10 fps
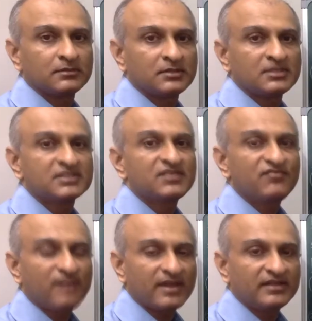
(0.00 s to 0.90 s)
Some
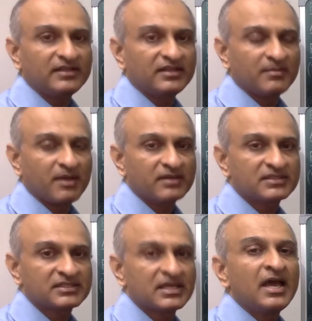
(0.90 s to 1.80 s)
final
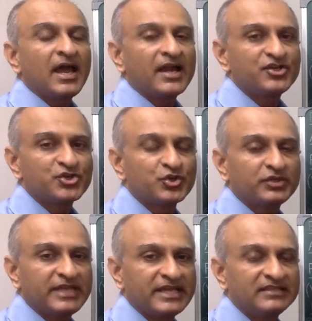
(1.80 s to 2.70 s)
remarks, and you should
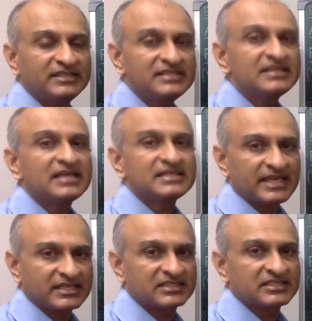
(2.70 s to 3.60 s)
take these as
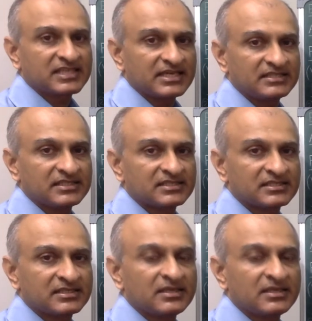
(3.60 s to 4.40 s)
exercises.